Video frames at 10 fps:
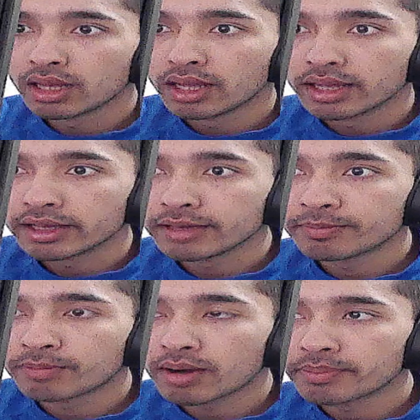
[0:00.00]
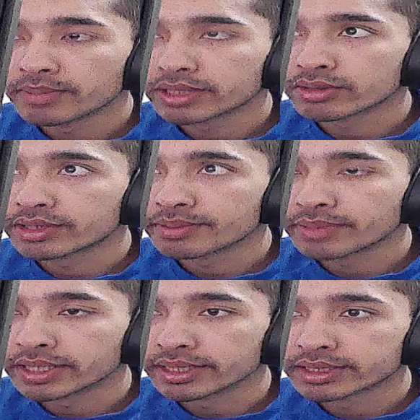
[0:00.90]
if pop method
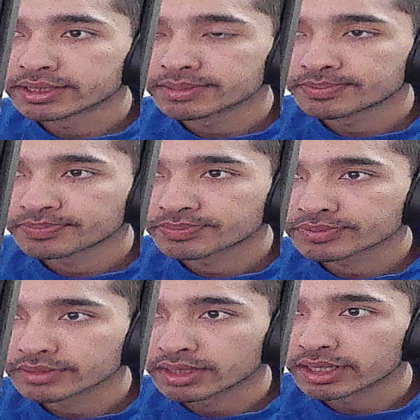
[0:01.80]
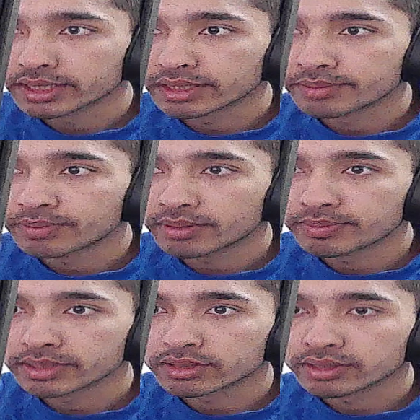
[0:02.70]
repeats, right? If pop
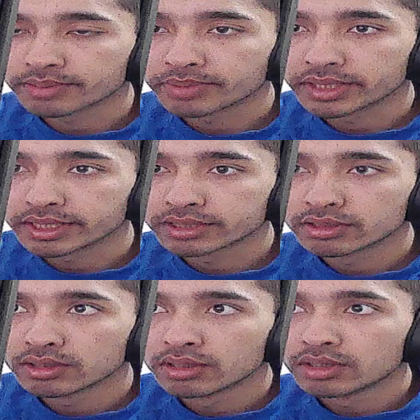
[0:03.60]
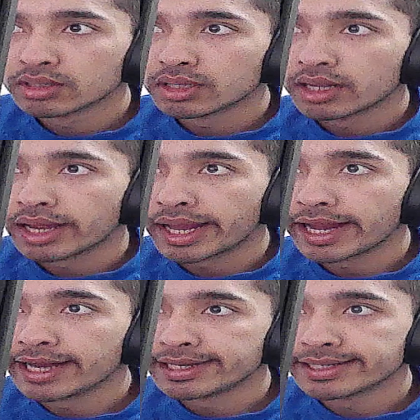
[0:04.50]
method repeats,
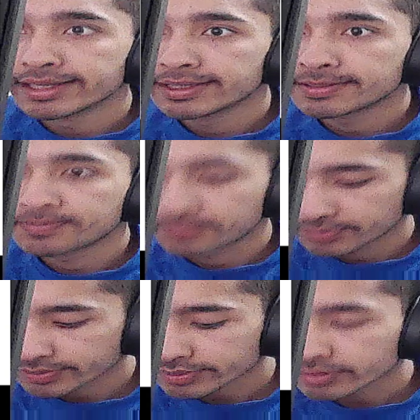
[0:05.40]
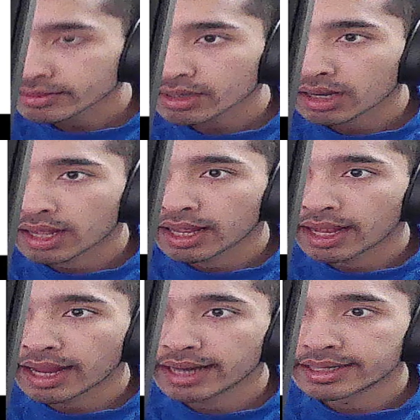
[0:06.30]
and
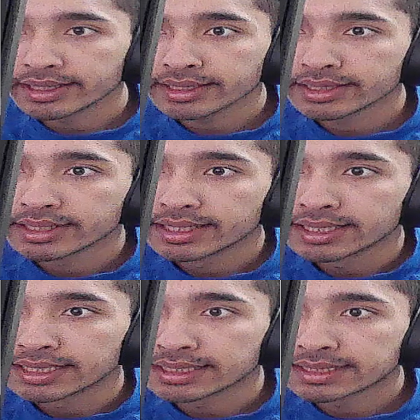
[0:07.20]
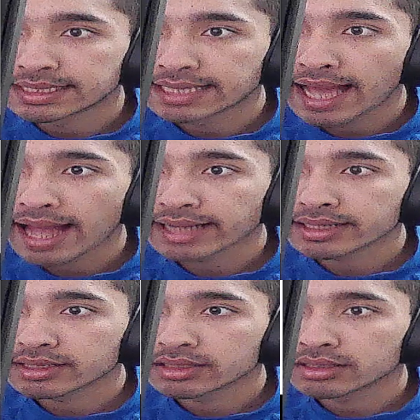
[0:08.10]
and stack,
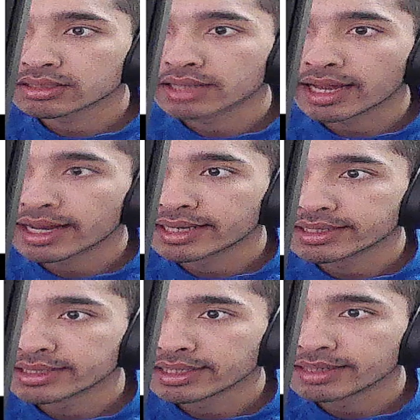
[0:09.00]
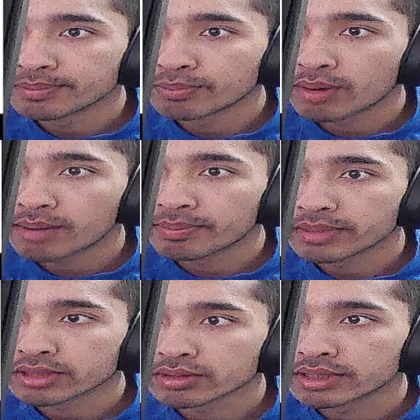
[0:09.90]
and if pop
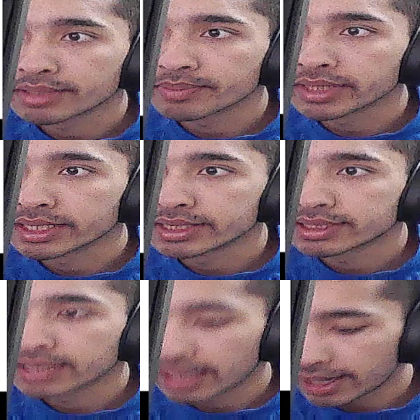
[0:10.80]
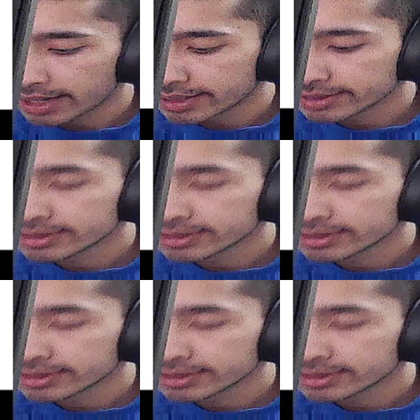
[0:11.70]
method repeats and